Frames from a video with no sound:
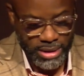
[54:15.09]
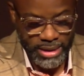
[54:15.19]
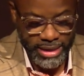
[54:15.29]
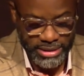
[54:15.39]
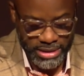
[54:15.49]

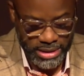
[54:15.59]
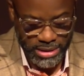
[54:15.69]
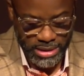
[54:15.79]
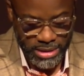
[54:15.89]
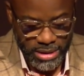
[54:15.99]
19.
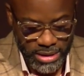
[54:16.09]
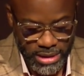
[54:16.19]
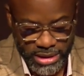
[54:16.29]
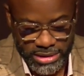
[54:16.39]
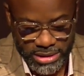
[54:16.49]

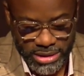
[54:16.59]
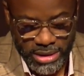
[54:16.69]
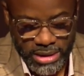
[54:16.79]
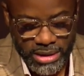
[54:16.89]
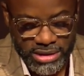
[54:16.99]

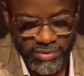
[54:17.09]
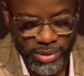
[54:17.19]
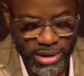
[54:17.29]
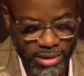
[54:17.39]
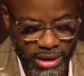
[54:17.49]
Let's see if
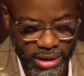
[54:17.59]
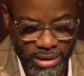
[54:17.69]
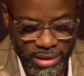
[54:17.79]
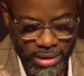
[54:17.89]
we can go there.